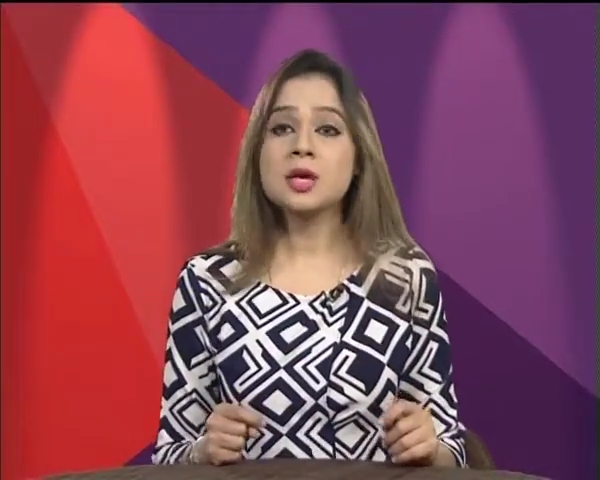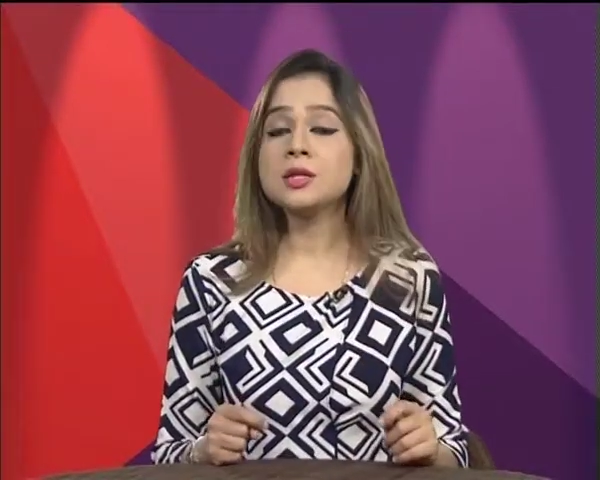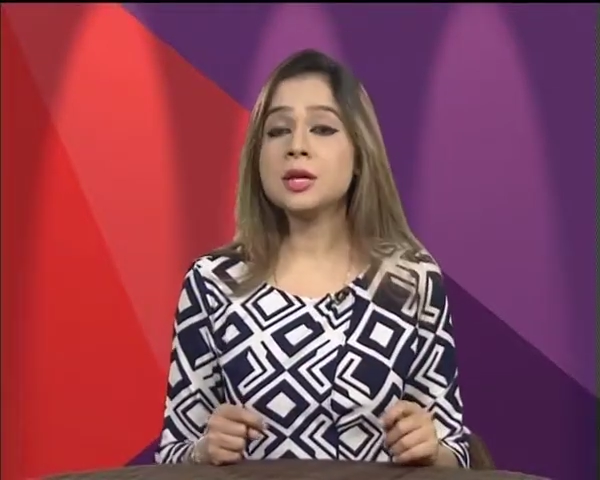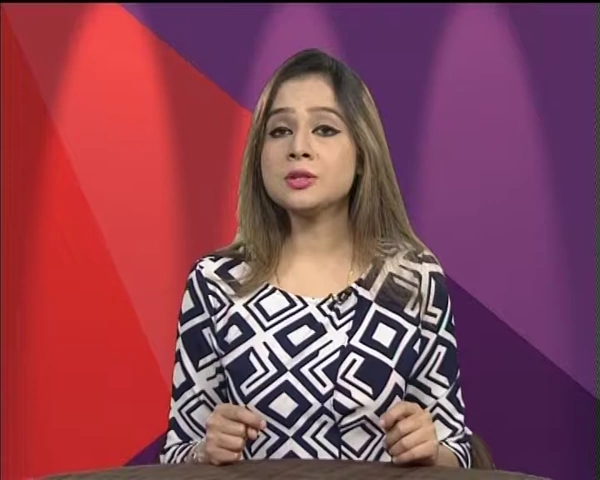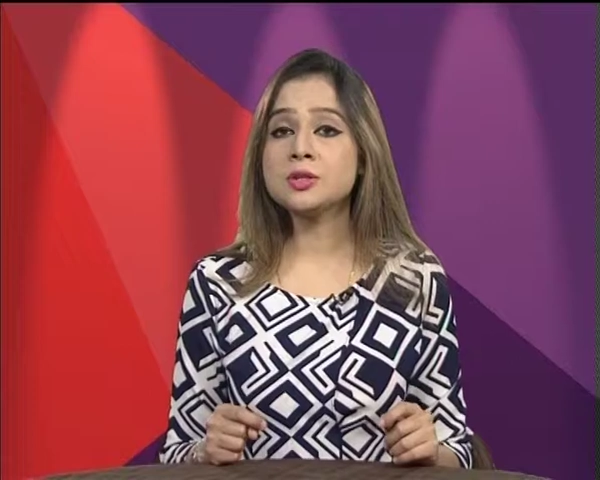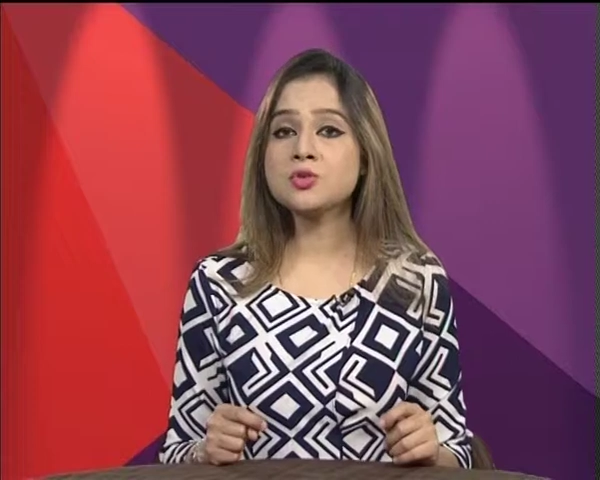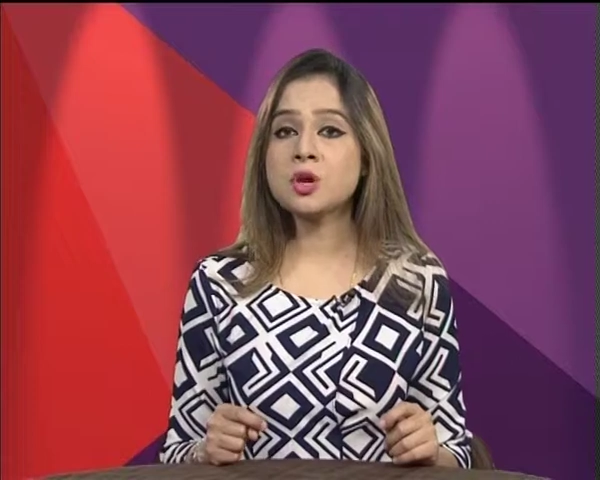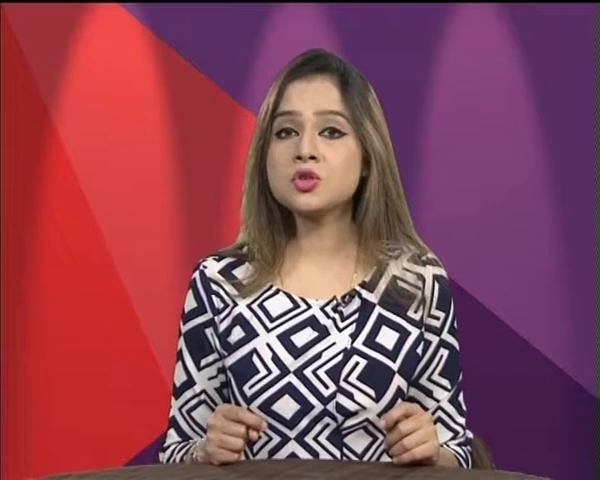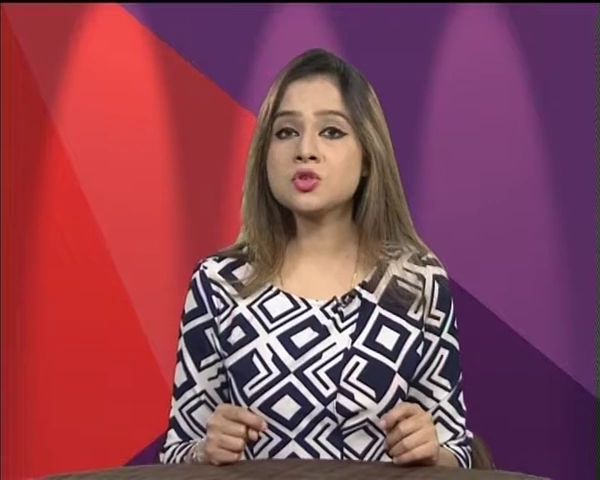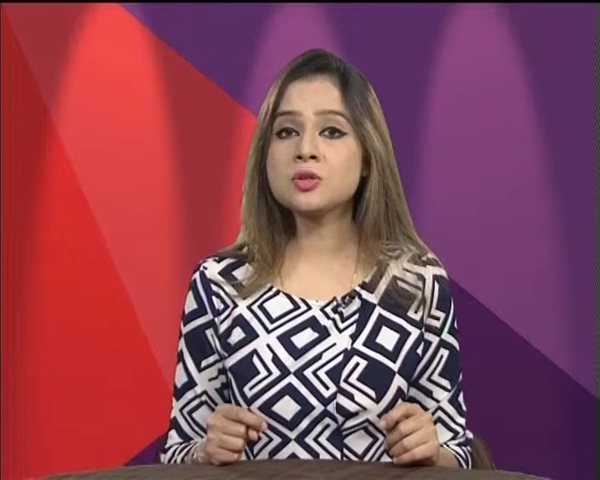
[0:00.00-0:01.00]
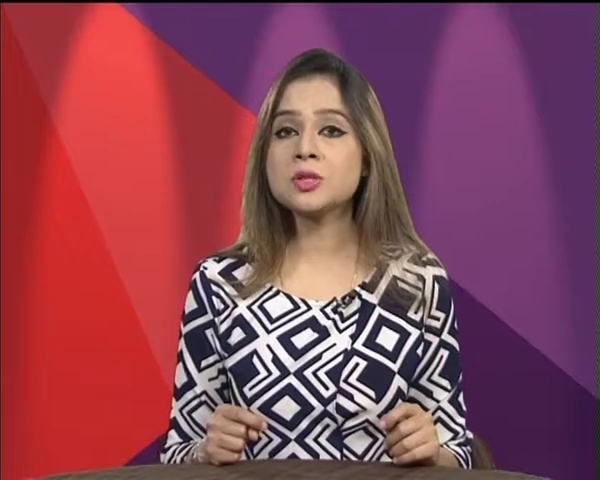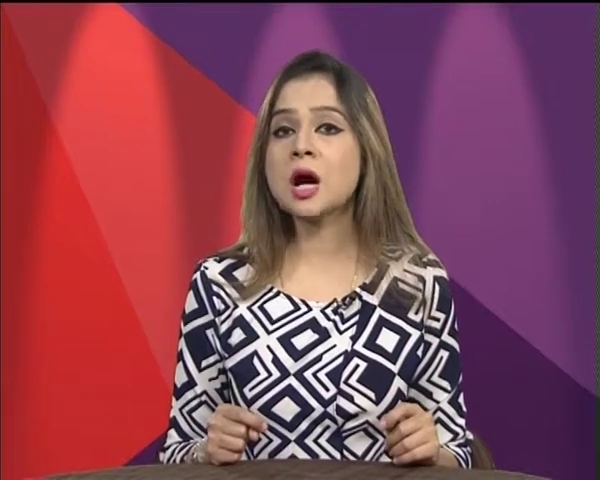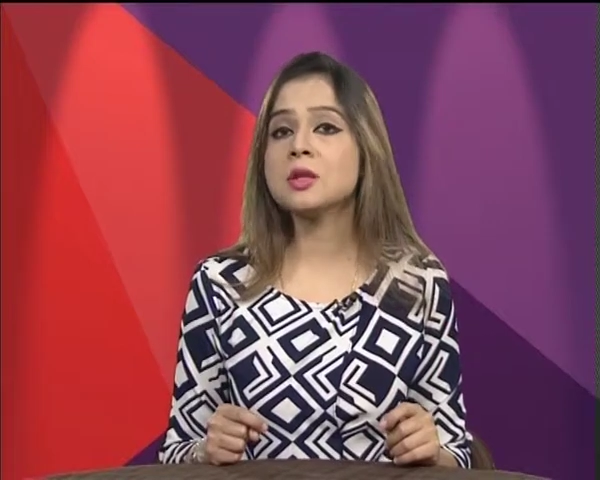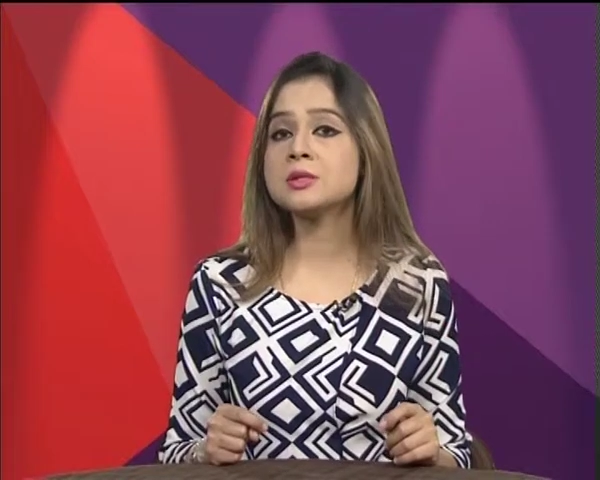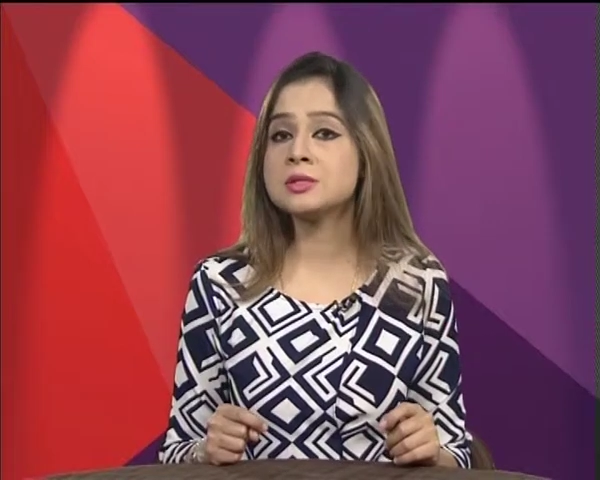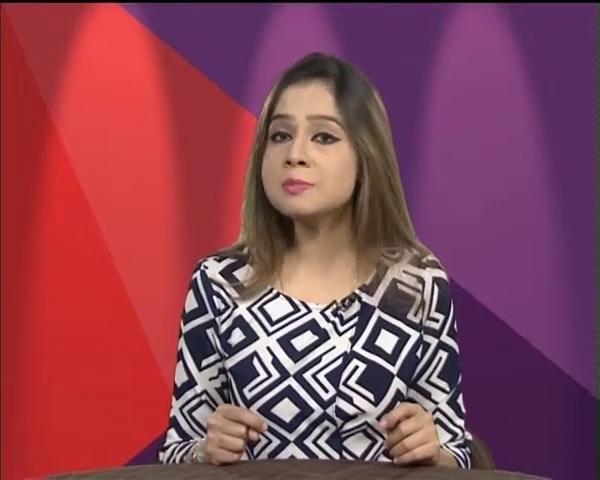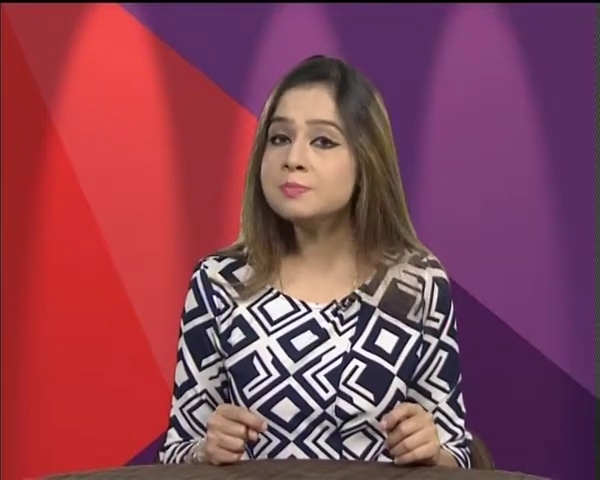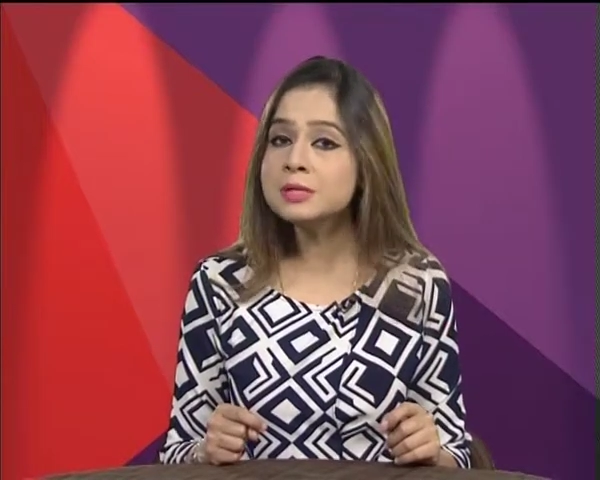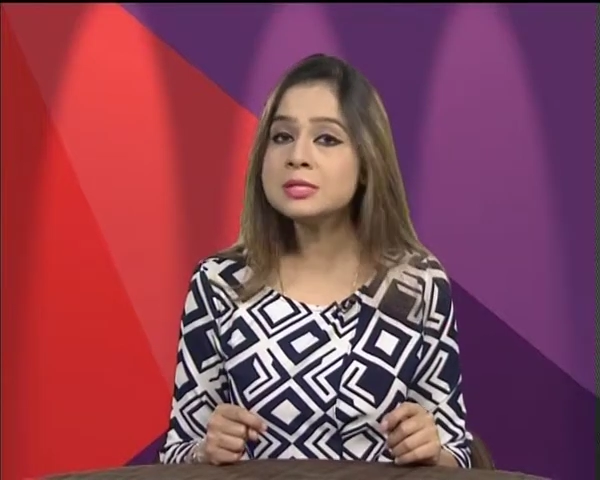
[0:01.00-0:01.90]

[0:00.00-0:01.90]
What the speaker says: The other structures are the simple